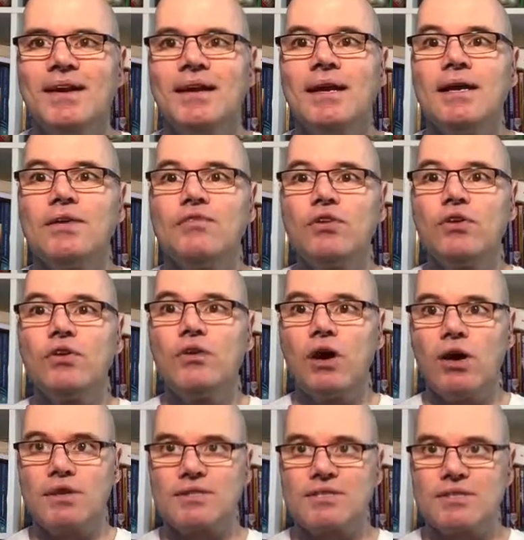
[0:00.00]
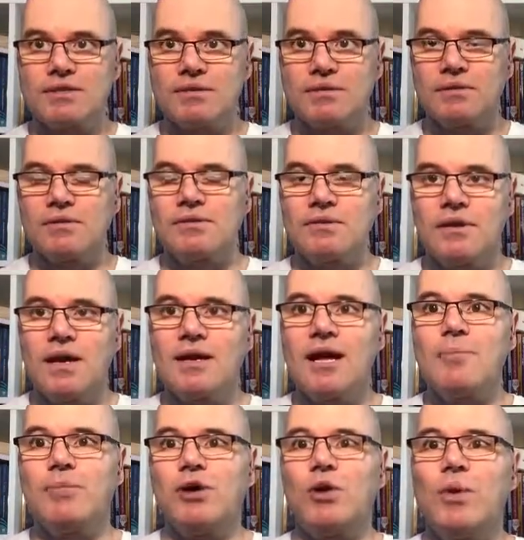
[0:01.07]
Now you've got to ask a
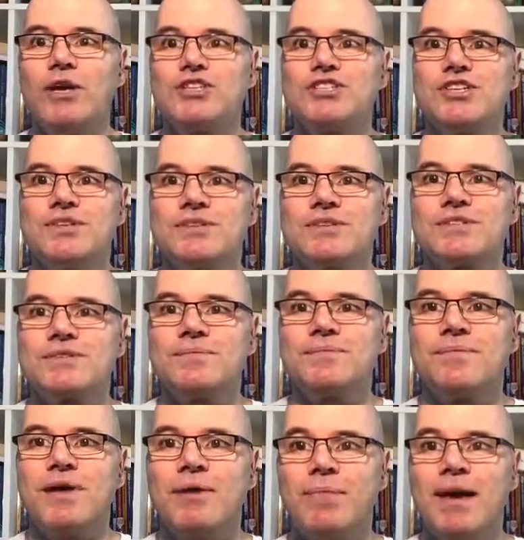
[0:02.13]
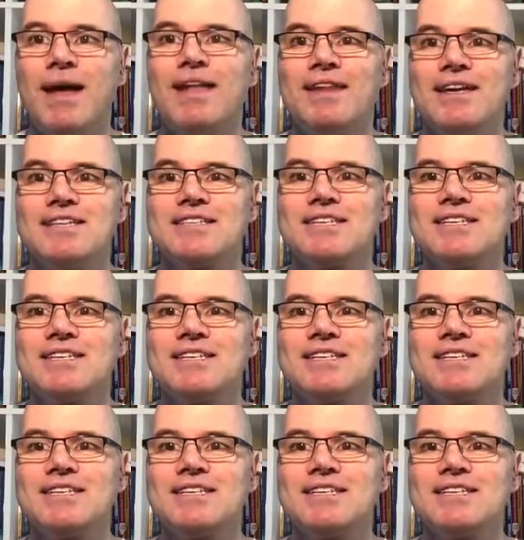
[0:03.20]
couple of questions about this.